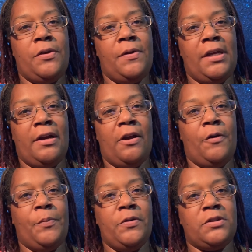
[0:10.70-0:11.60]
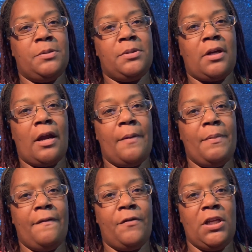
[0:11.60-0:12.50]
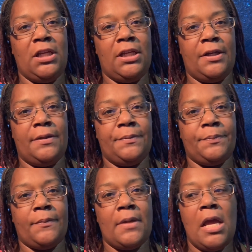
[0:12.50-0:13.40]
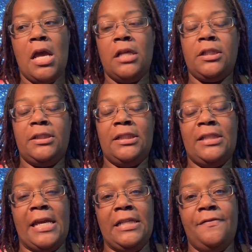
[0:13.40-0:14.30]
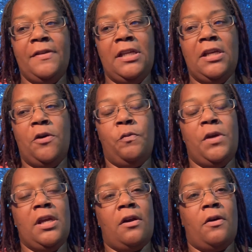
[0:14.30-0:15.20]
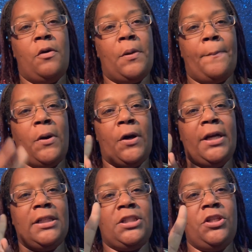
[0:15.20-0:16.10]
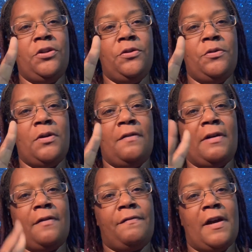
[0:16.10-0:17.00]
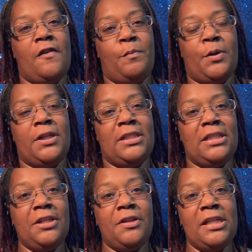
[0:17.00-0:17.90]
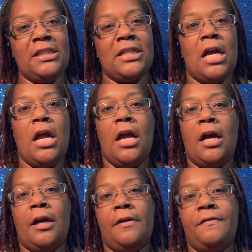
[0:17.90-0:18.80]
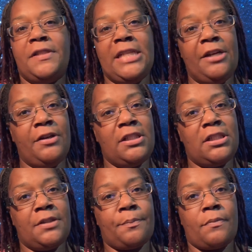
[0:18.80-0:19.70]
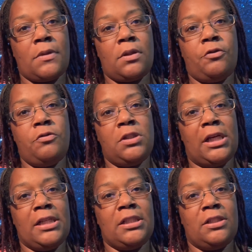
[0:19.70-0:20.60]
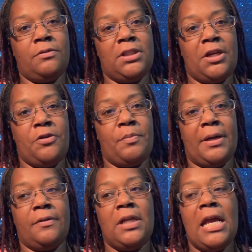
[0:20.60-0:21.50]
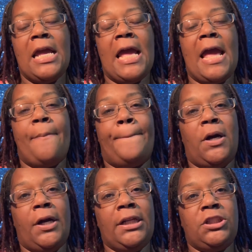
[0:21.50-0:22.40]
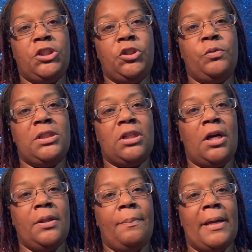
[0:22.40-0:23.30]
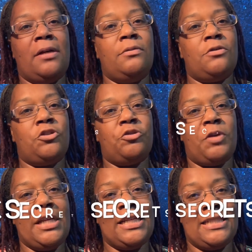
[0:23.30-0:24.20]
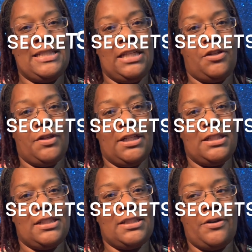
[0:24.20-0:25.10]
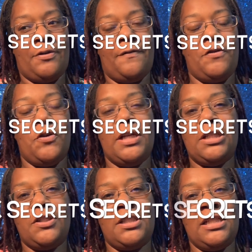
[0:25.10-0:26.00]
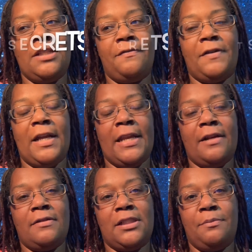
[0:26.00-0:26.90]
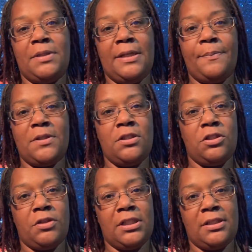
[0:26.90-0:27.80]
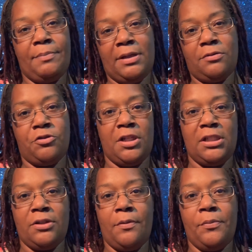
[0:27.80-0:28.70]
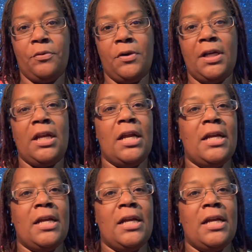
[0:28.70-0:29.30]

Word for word: new here, I hope you'll subscribe before you go. So today's video, we are on part two of our five-part series of secrets cruise lines don't tell you about. And part two was all about drink secrets. So if you're interested to find out some tips and tricks about drinks on board,